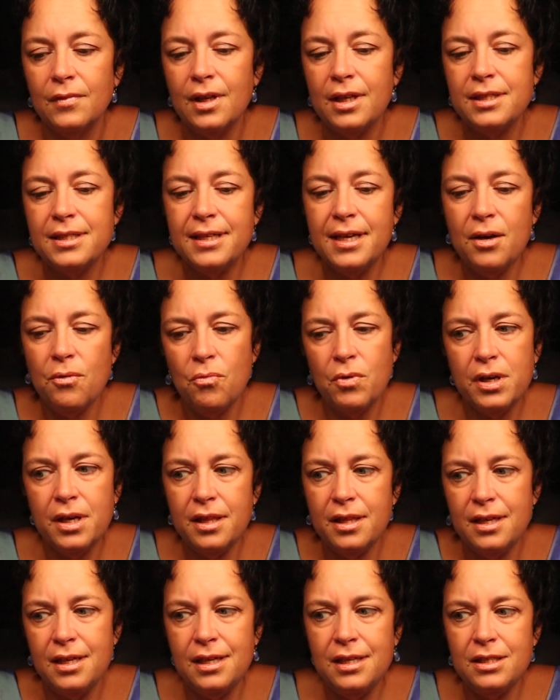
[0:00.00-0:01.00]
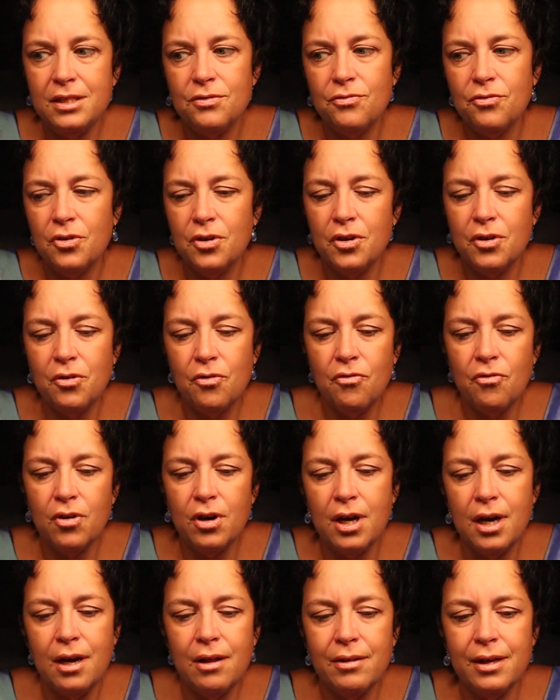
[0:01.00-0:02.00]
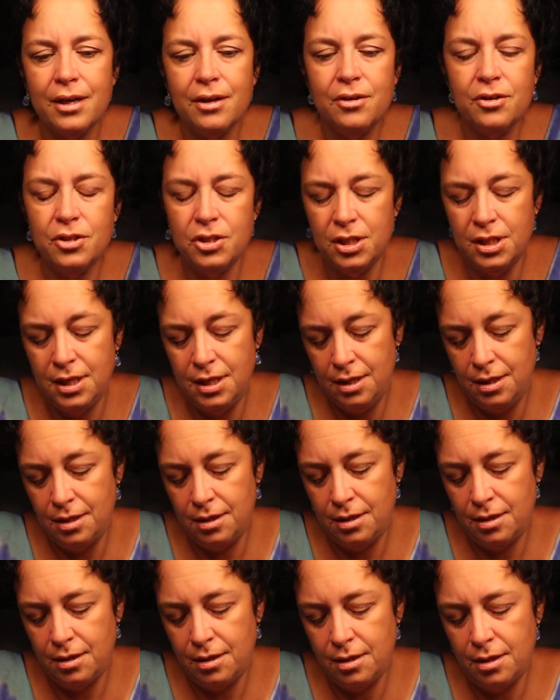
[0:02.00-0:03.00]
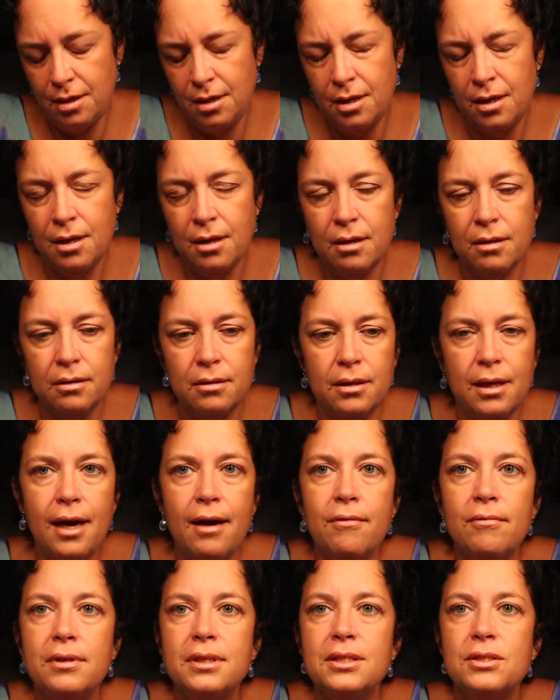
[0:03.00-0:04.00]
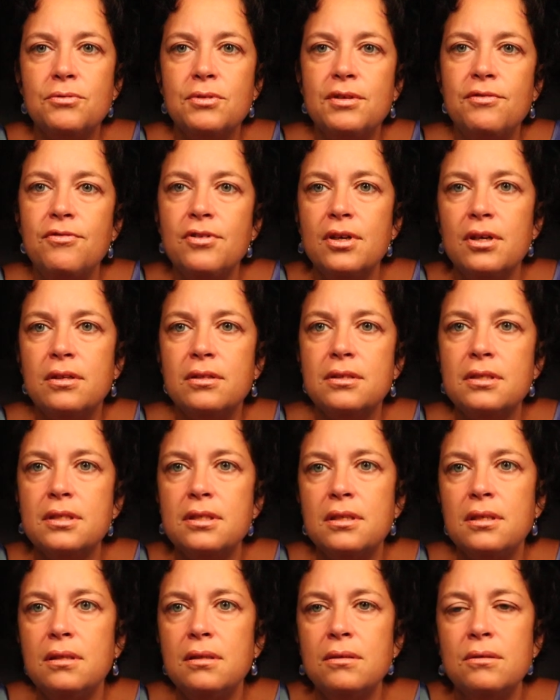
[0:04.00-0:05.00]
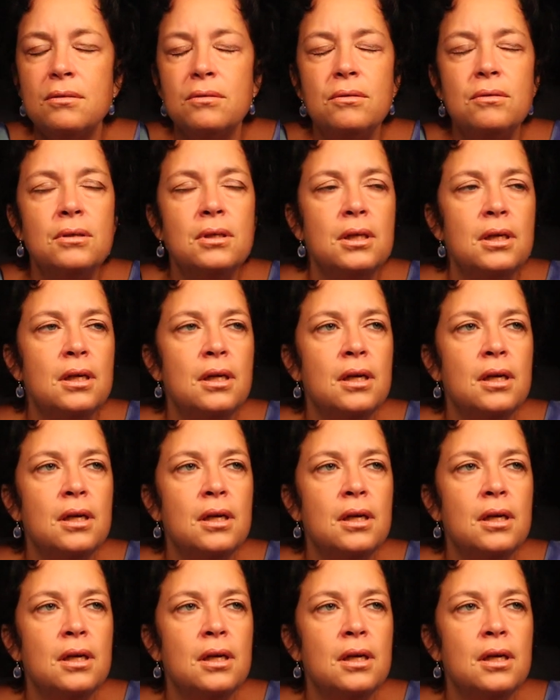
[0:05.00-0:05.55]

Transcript: Let's get one of these for an overall energy. That one's reversed too.